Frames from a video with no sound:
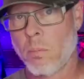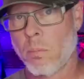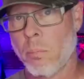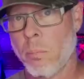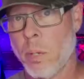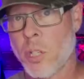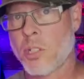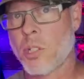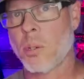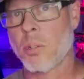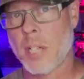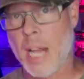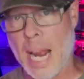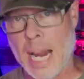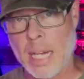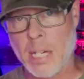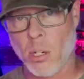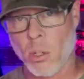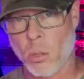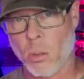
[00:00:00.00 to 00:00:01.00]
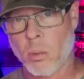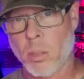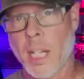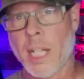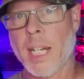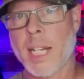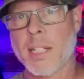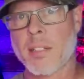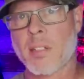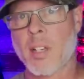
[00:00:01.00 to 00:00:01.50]
Mr. Daniel
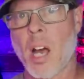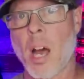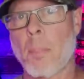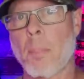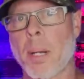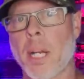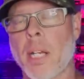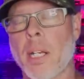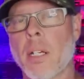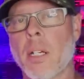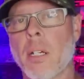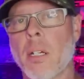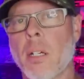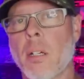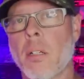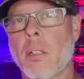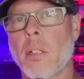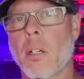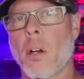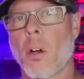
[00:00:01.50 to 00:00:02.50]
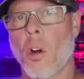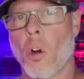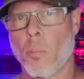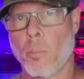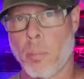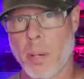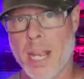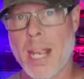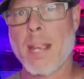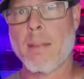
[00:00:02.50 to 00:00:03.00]
and his company are
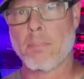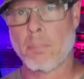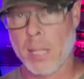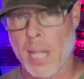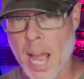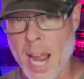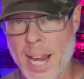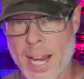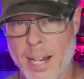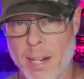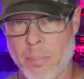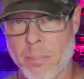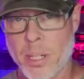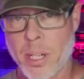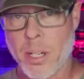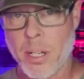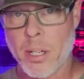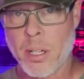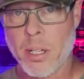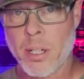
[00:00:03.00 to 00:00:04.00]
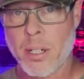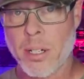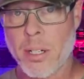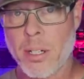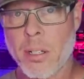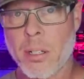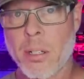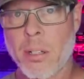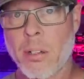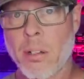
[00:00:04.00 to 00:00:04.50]
being blamed
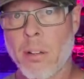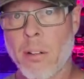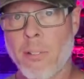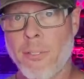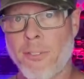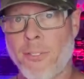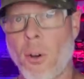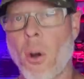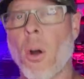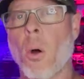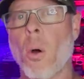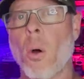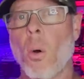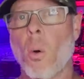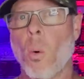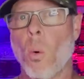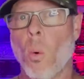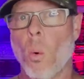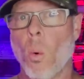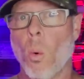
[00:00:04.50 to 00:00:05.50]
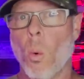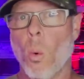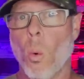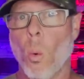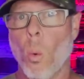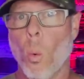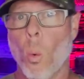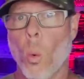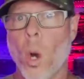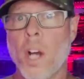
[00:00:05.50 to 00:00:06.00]
for
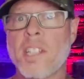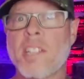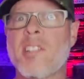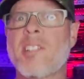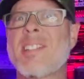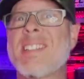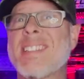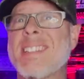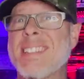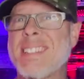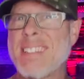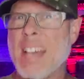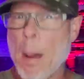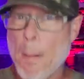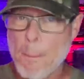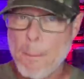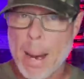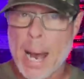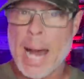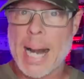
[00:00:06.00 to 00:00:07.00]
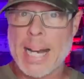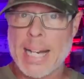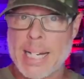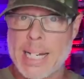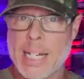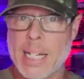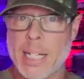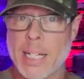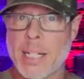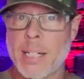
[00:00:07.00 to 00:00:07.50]
what somebody
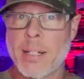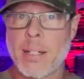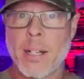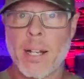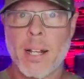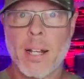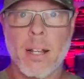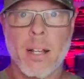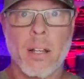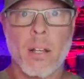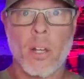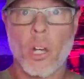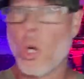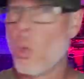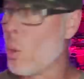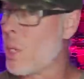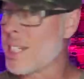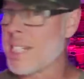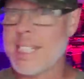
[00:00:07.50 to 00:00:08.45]
did who is